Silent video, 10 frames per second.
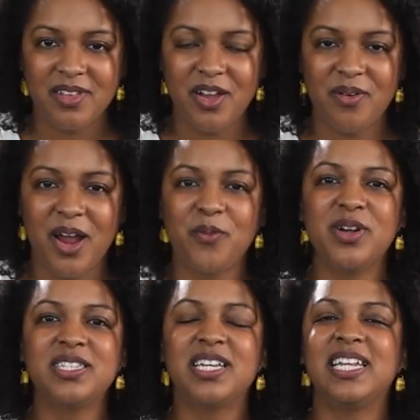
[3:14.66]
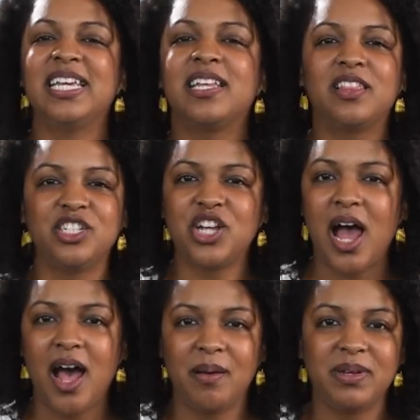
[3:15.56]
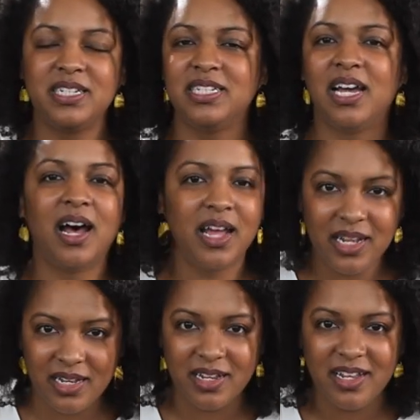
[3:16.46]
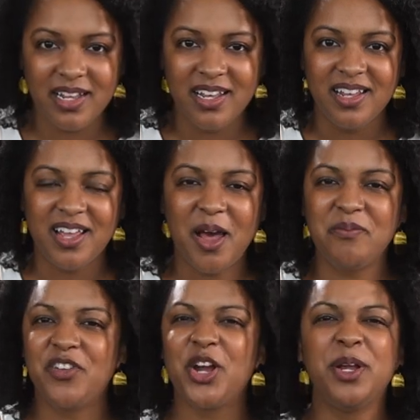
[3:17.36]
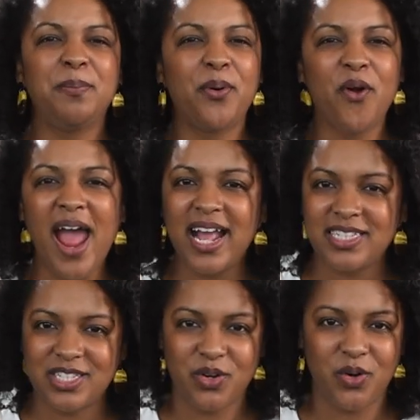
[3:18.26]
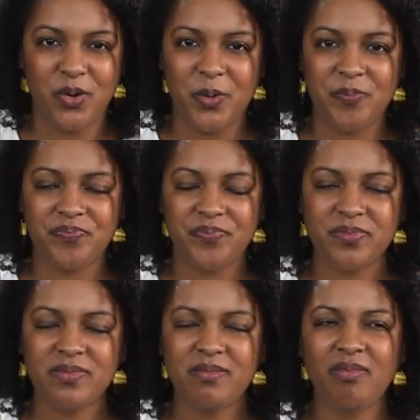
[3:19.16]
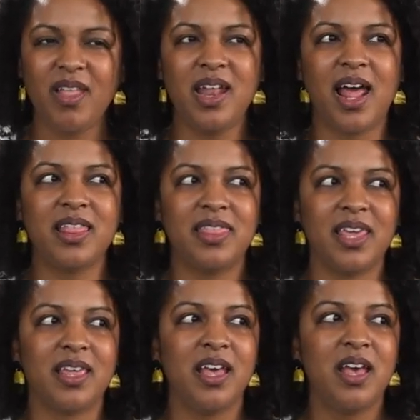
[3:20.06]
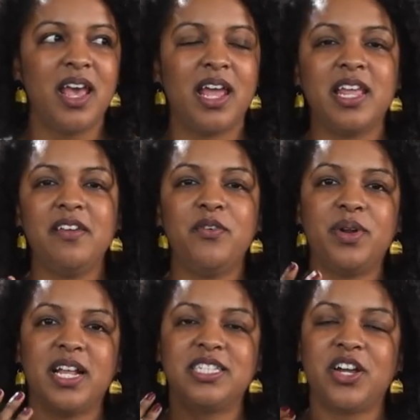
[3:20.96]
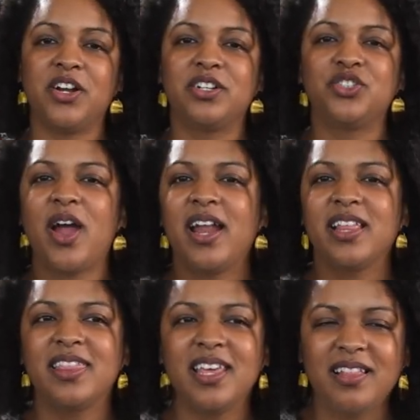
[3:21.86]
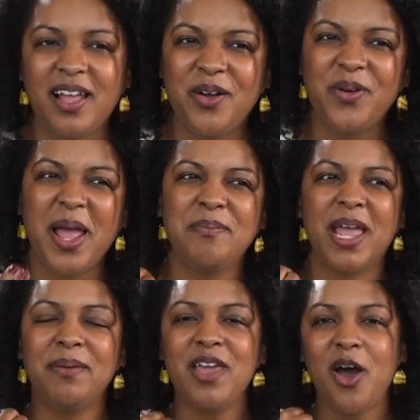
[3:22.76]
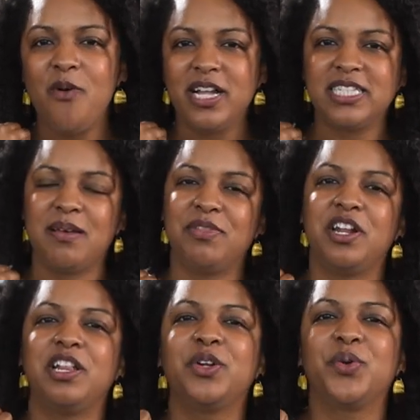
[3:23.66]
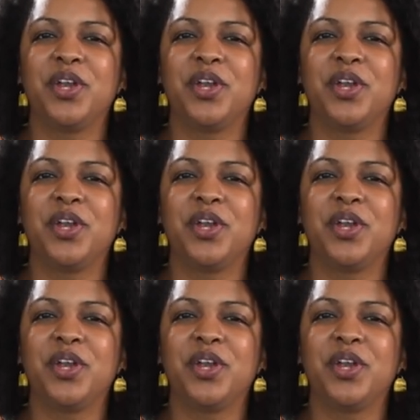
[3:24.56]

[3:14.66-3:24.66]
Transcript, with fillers: All right, what's gonna get the job done? I'm very practical. And I think, and even when I start trying to think like, okay, maybe I want something a little